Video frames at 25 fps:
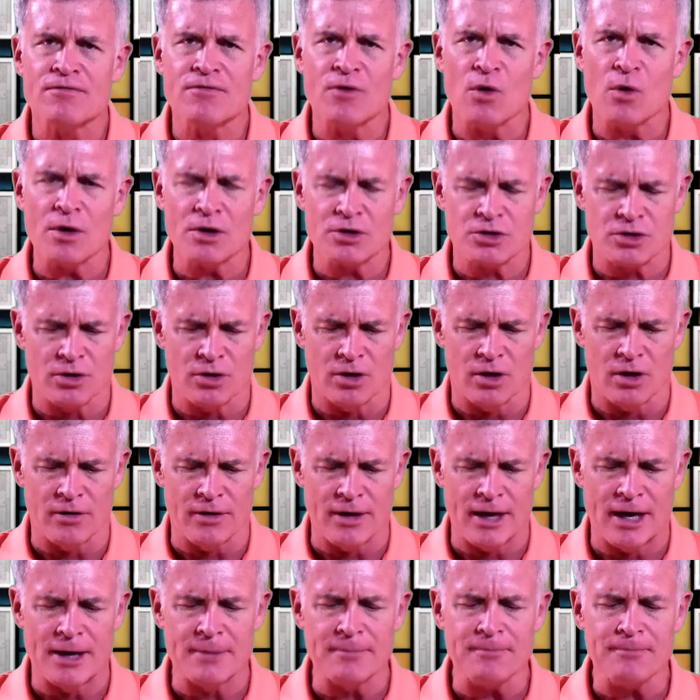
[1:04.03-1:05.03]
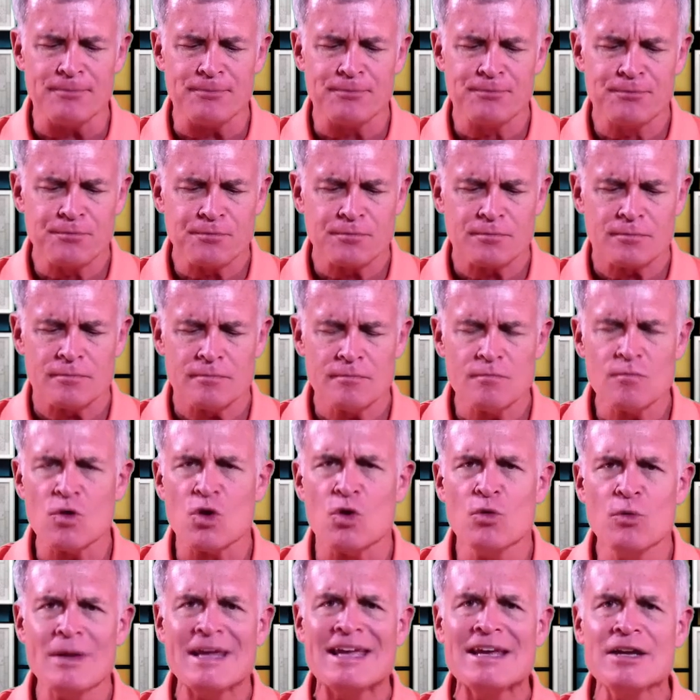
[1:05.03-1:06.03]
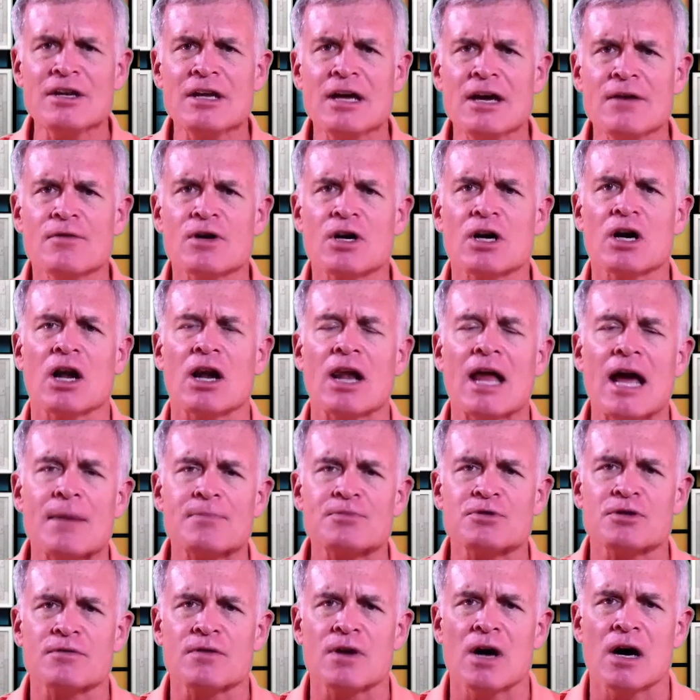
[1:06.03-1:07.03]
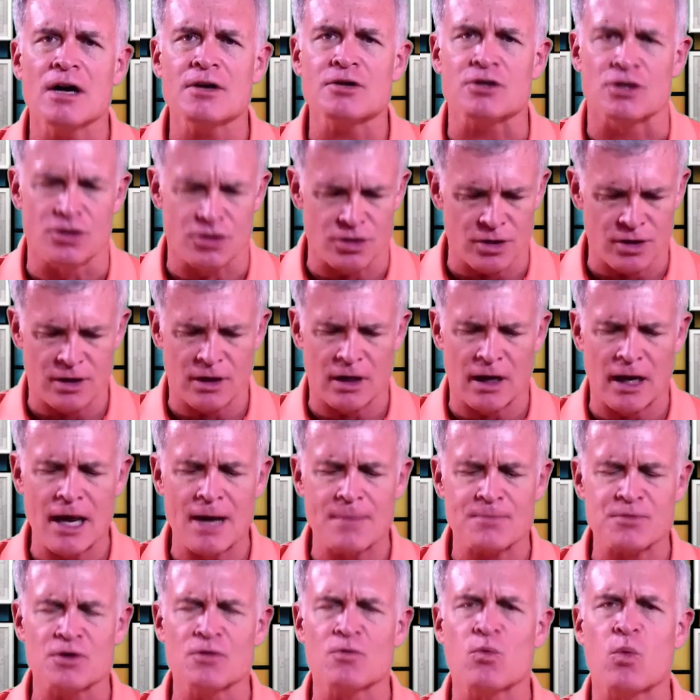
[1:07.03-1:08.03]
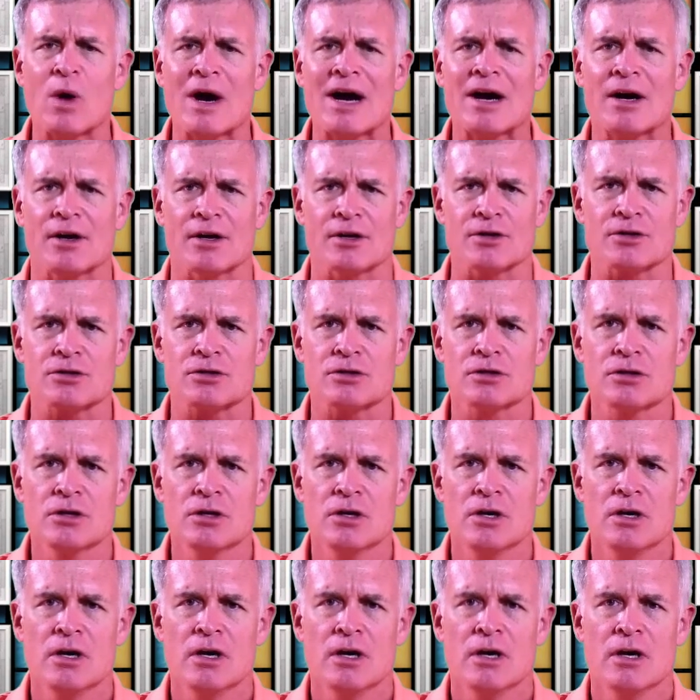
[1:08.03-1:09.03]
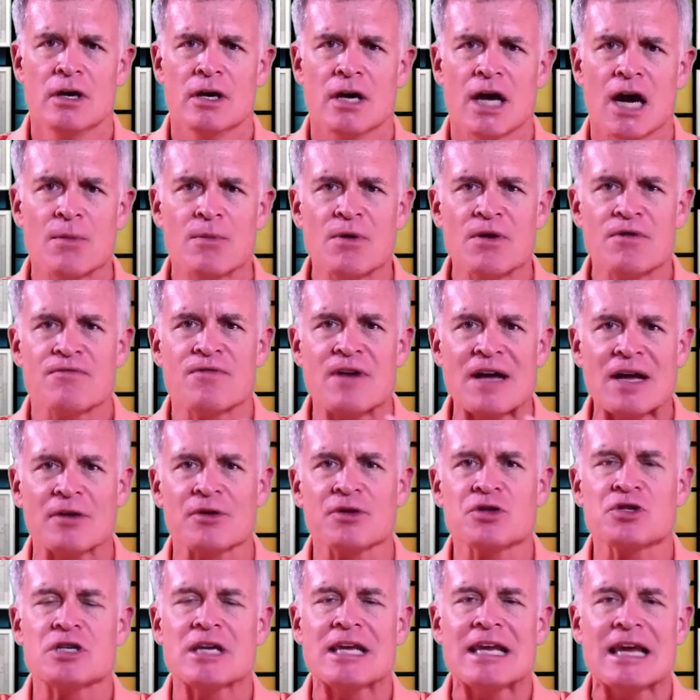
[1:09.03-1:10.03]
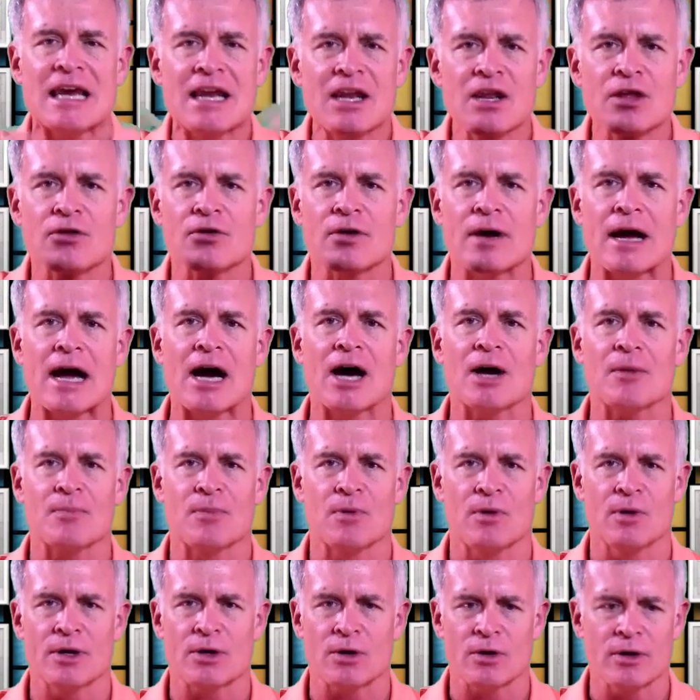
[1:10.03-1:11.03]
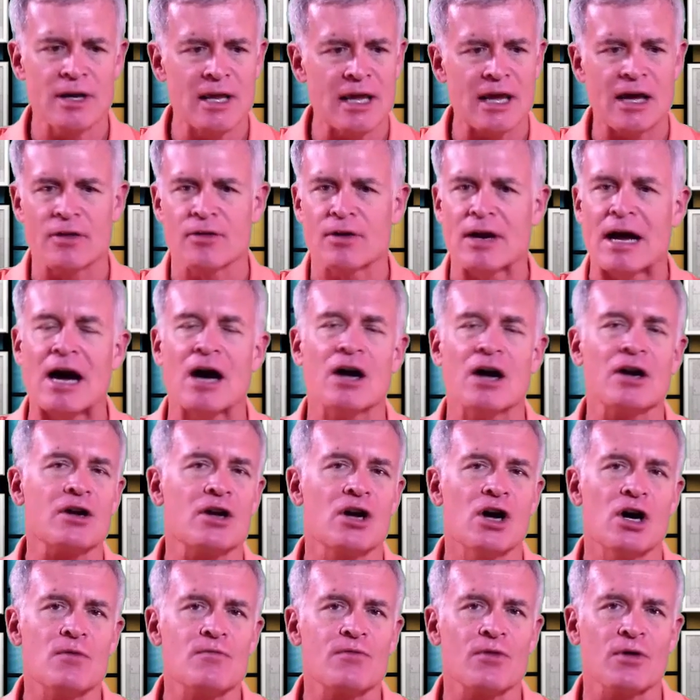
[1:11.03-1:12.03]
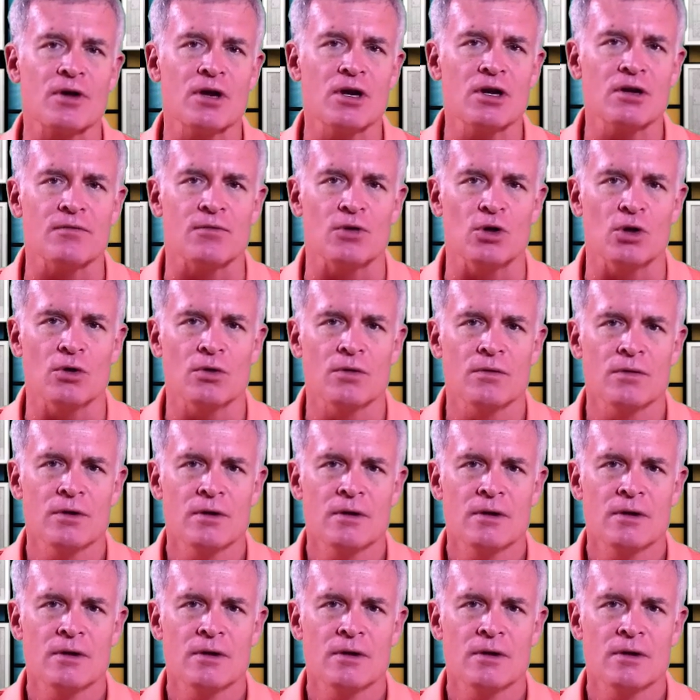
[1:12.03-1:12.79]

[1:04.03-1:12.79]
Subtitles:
to focus on all that, we begin to have a collapse of conscience, a collapse of awareness, and we fail to see any other output or any other outcome for the interview.